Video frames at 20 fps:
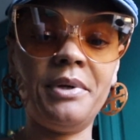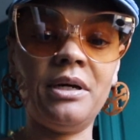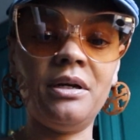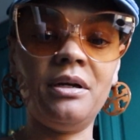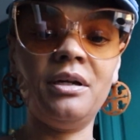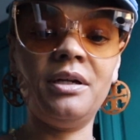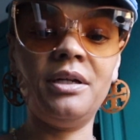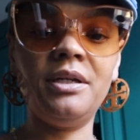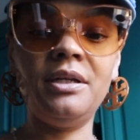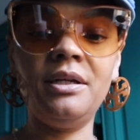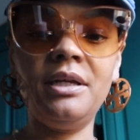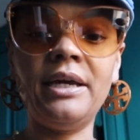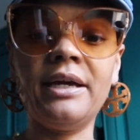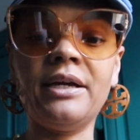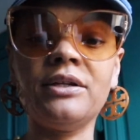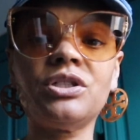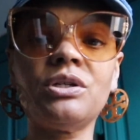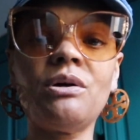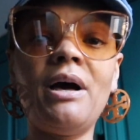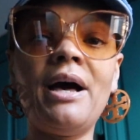but
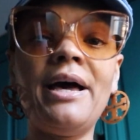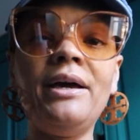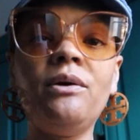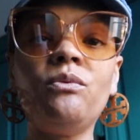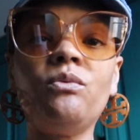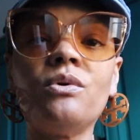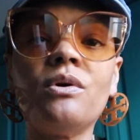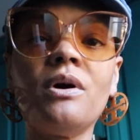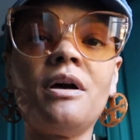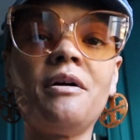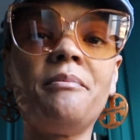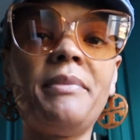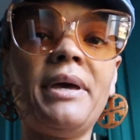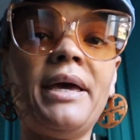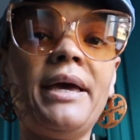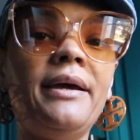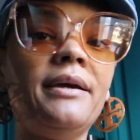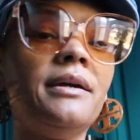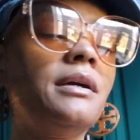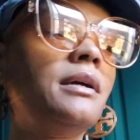yeah, so I will come
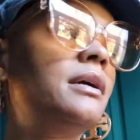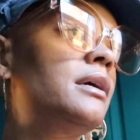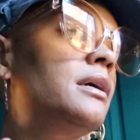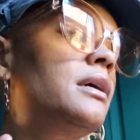back